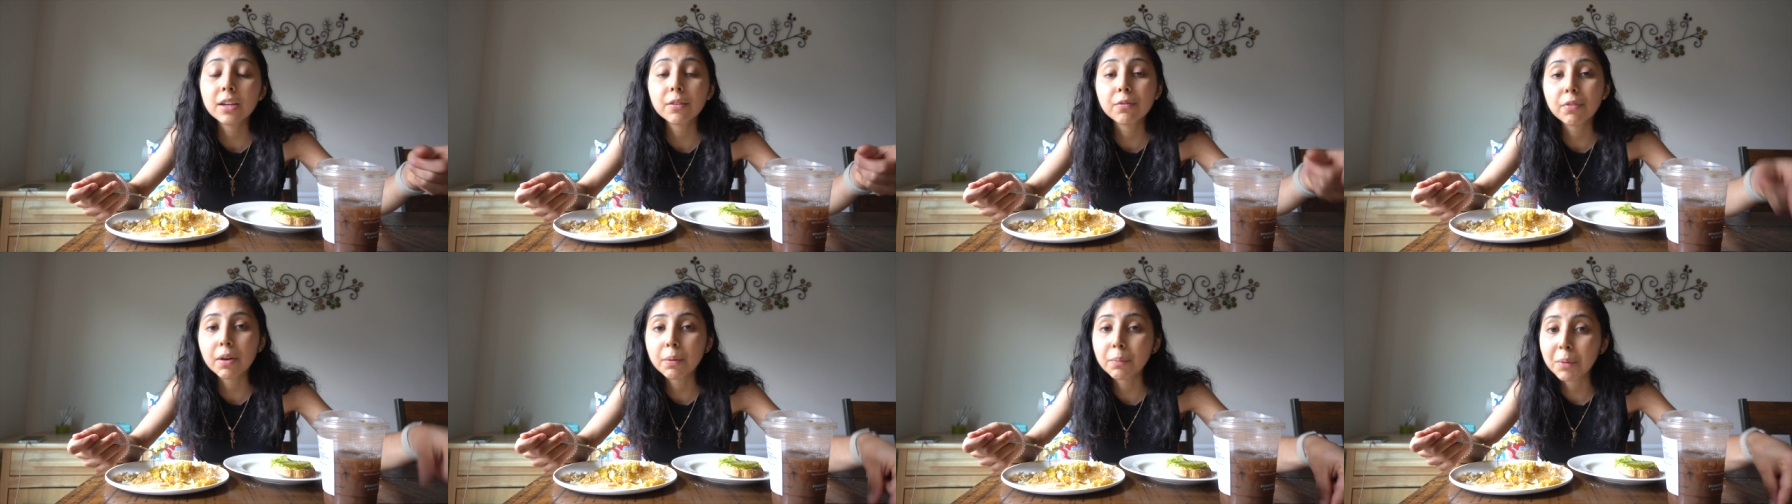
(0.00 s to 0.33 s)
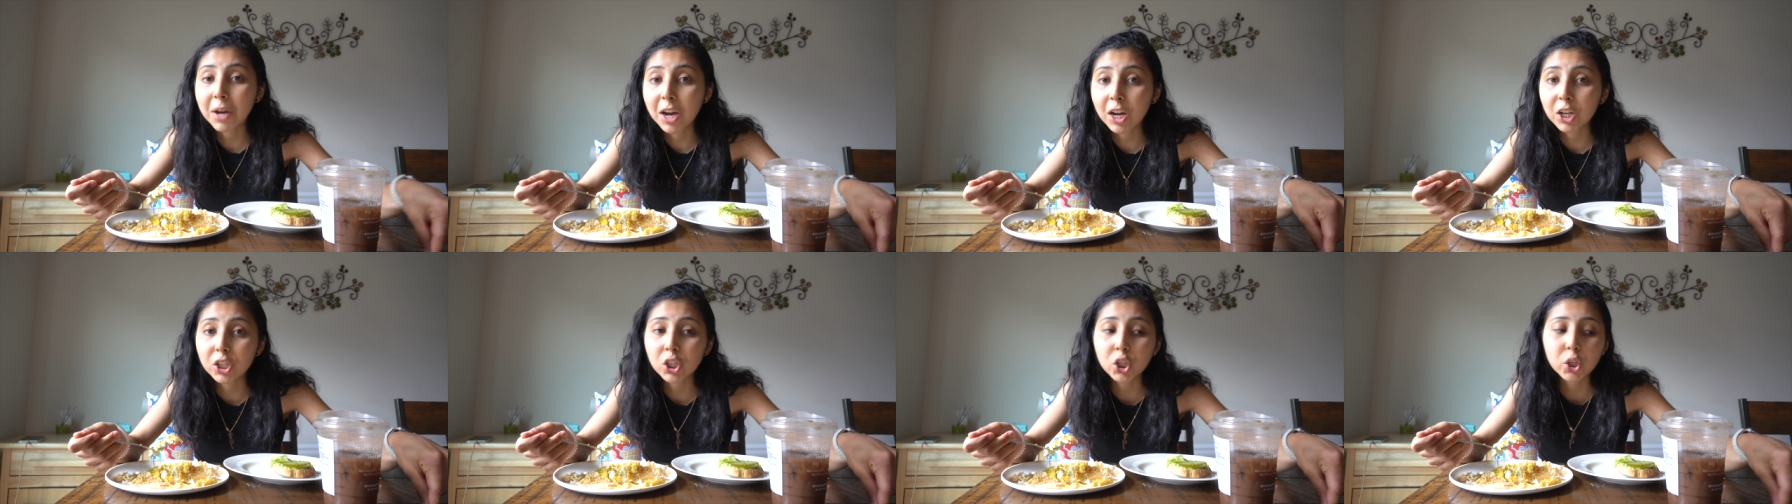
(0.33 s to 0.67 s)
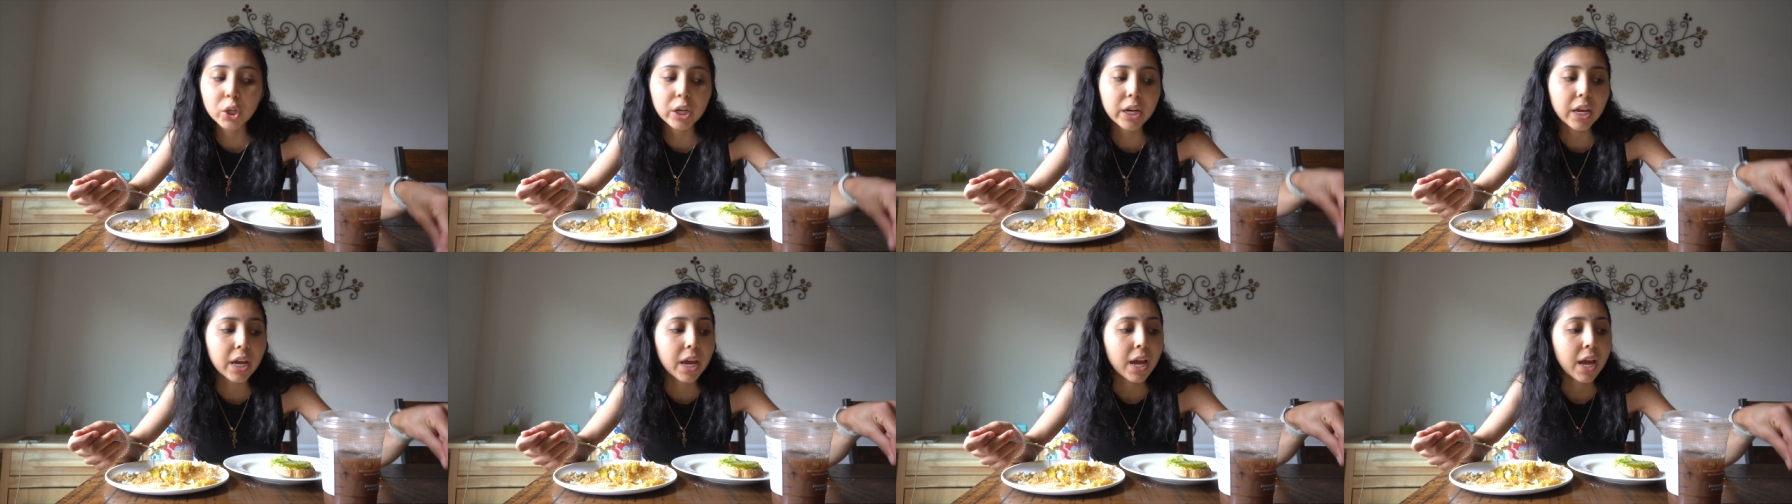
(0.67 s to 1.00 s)
If I'm
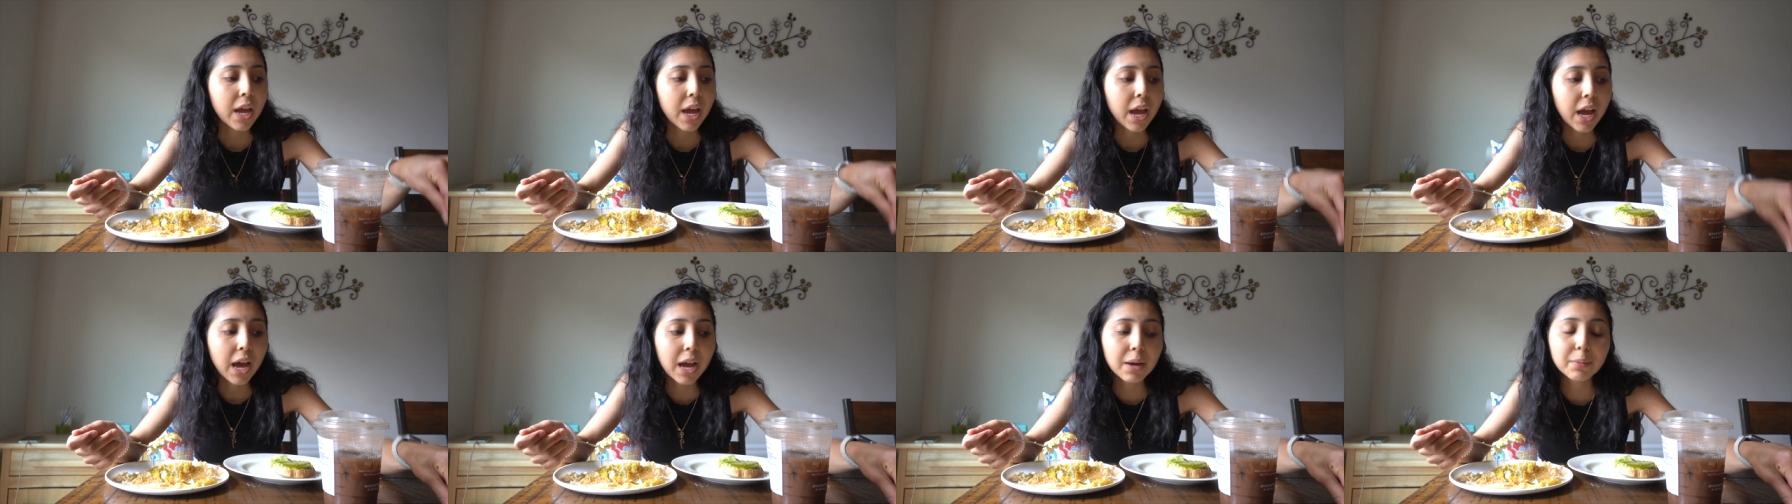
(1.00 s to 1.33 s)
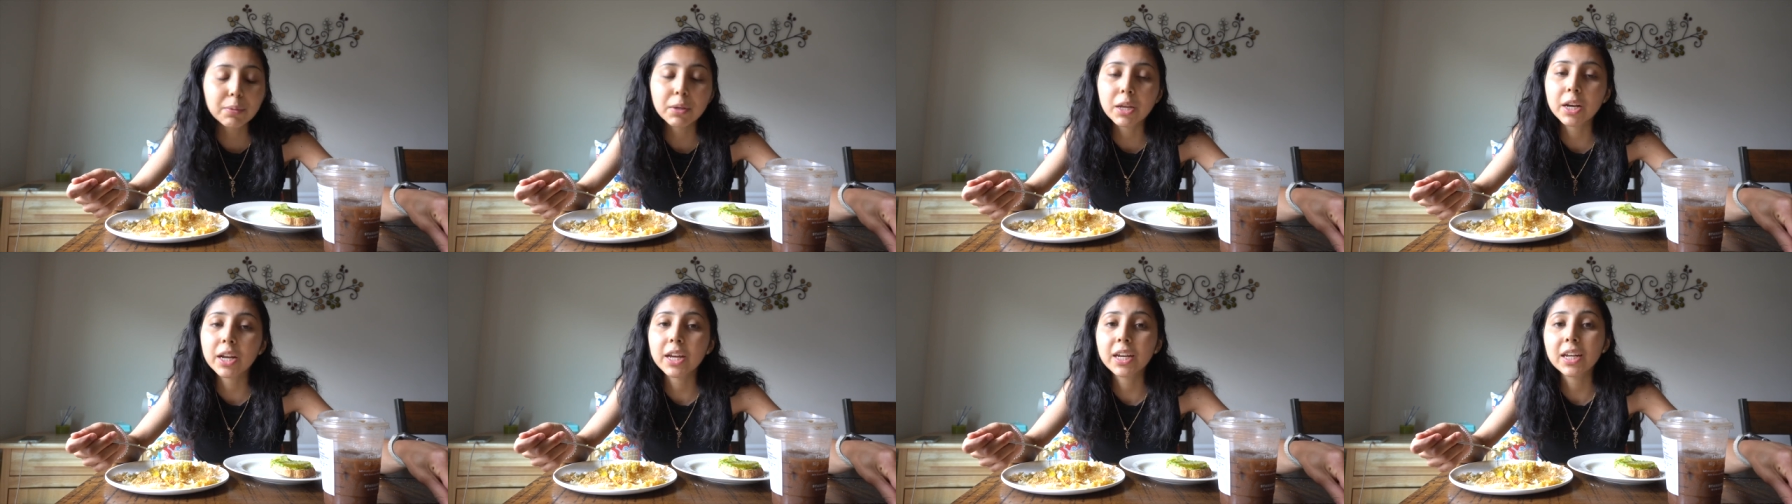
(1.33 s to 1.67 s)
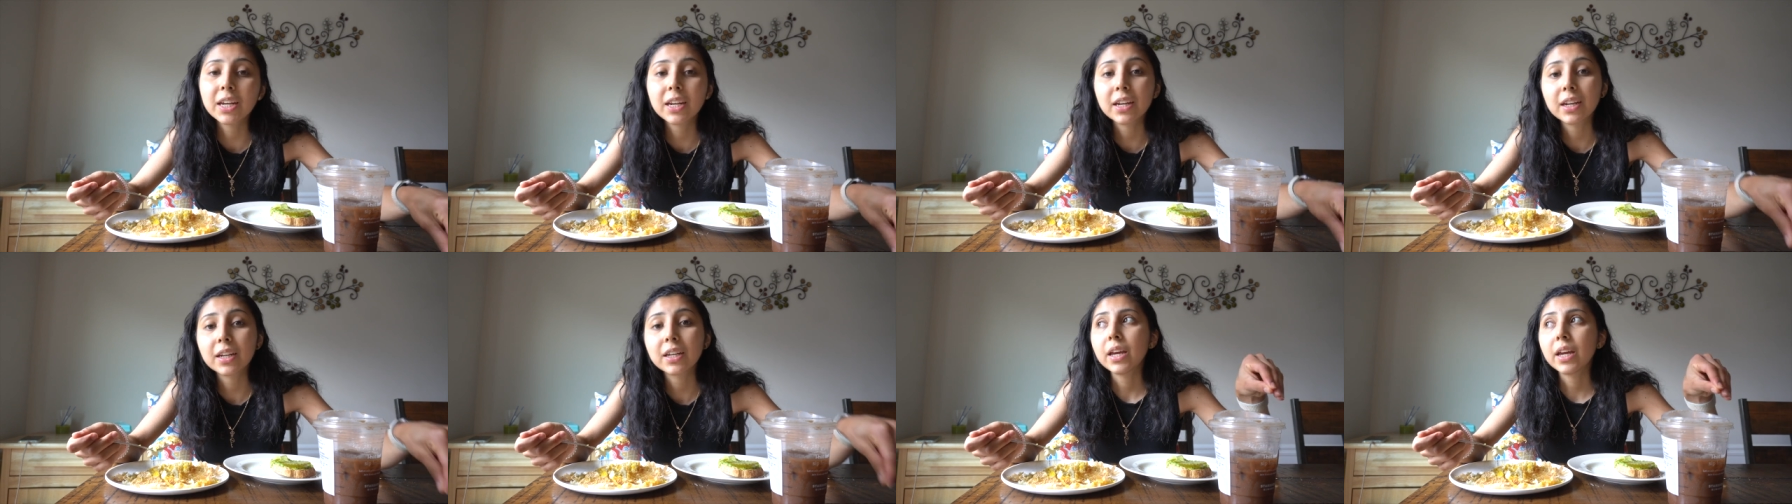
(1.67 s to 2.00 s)
hungry, I'm gonna
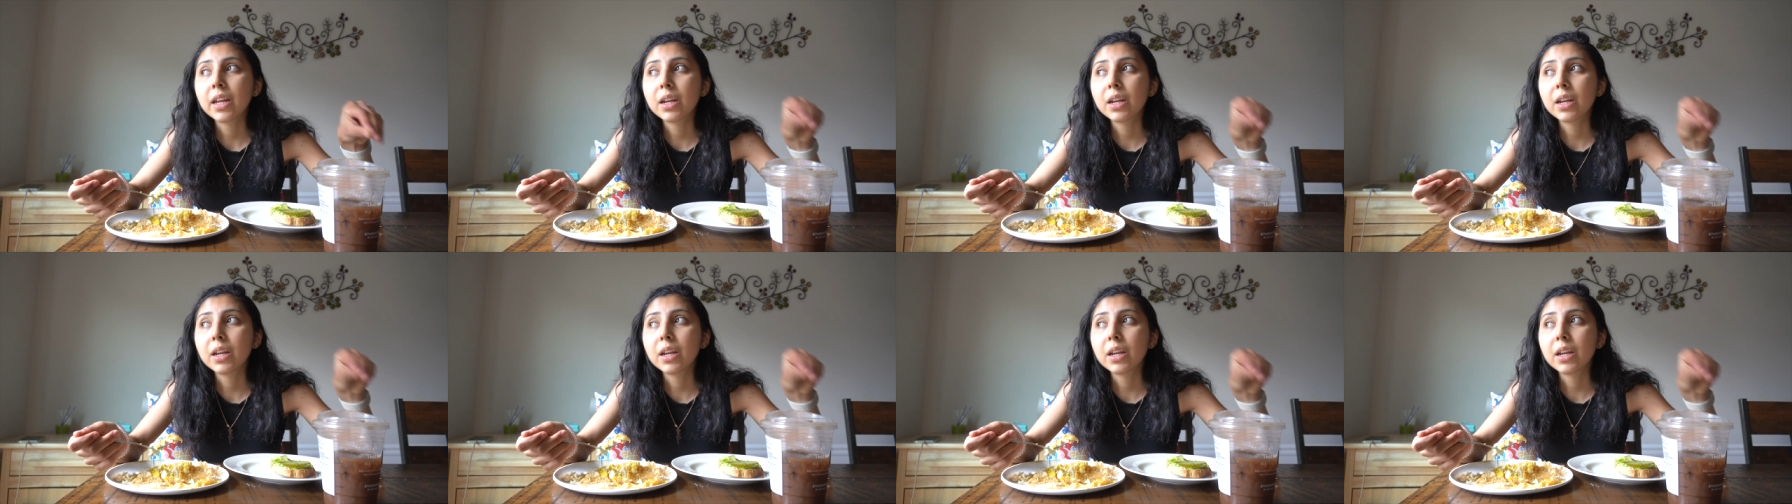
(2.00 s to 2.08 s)
eat it.